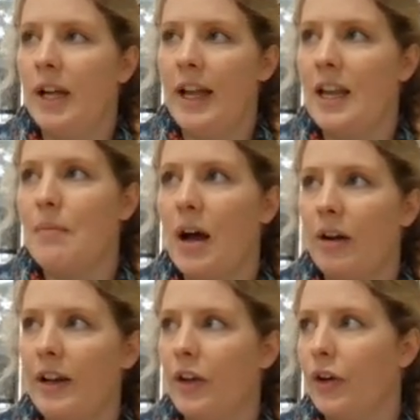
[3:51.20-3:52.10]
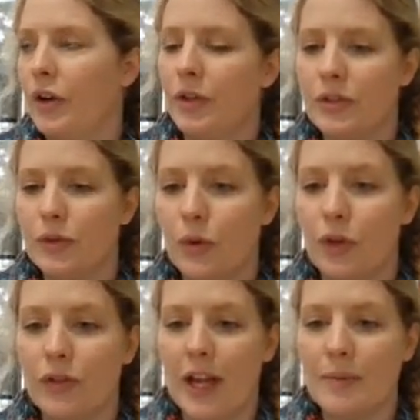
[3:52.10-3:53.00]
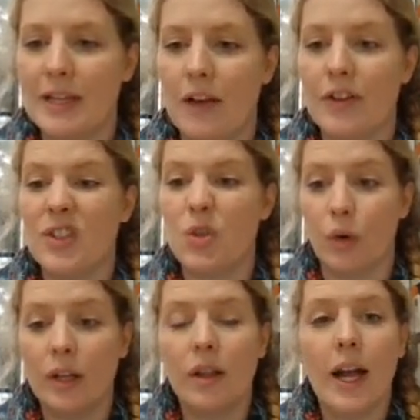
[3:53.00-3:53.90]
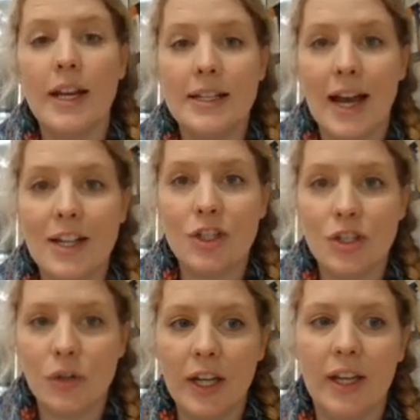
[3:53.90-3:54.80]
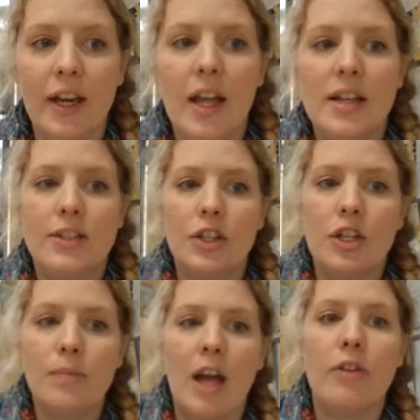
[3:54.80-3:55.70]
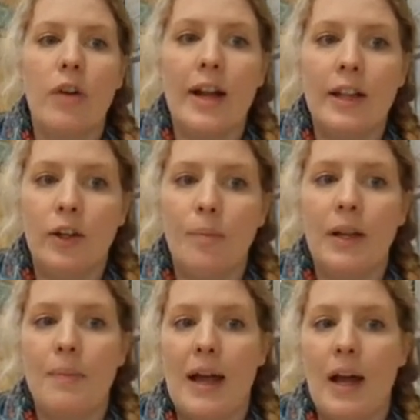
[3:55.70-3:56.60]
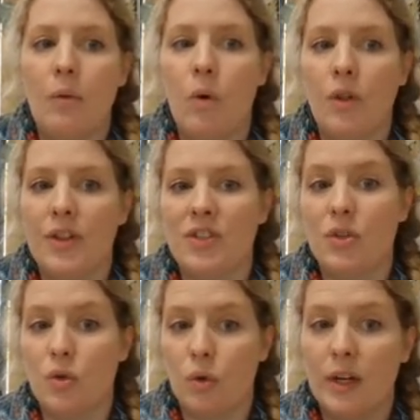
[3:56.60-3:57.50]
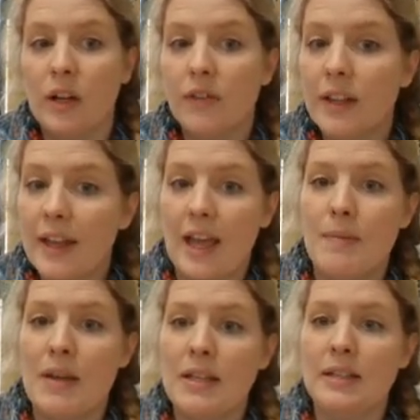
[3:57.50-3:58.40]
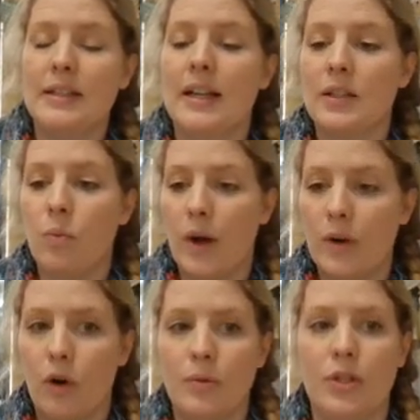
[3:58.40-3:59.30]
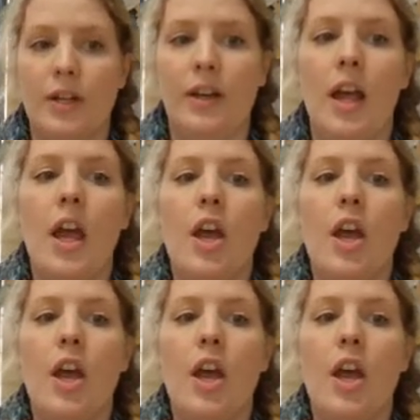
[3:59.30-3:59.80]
any Mario sort of games have a storyline attached to it. So you might write a little bit about what the story of the game is. That's one option.